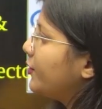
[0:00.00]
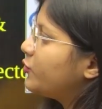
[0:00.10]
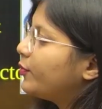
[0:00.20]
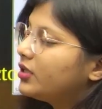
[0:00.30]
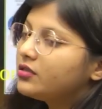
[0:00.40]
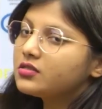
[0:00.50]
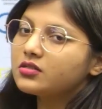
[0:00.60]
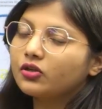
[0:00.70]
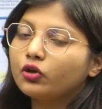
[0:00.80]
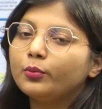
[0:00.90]
builds
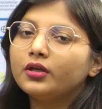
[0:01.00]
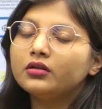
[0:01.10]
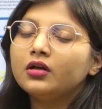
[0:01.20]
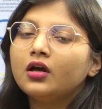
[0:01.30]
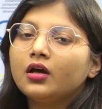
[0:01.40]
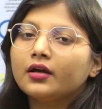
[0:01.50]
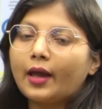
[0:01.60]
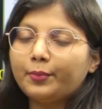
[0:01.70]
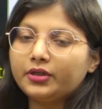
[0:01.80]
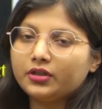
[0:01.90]
human
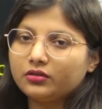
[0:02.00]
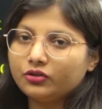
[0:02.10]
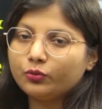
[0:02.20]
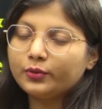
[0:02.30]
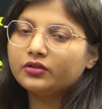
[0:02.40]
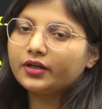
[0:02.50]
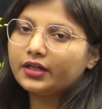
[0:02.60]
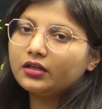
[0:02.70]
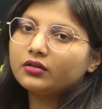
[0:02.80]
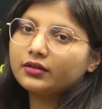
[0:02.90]
ready